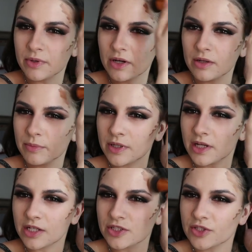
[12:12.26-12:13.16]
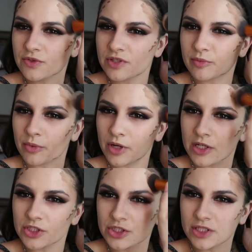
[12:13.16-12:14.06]
part, but I just use a
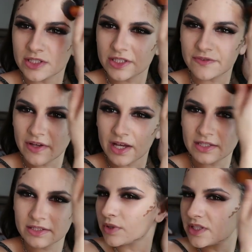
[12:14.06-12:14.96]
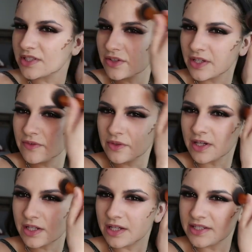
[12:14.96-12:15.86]
brush because it's fast. But this will give you
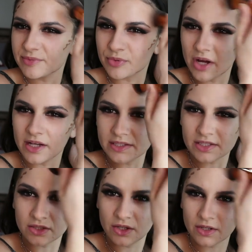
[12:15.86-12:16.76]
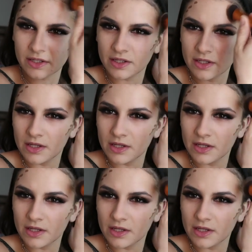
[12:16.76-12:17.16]
like a nice bronzed look.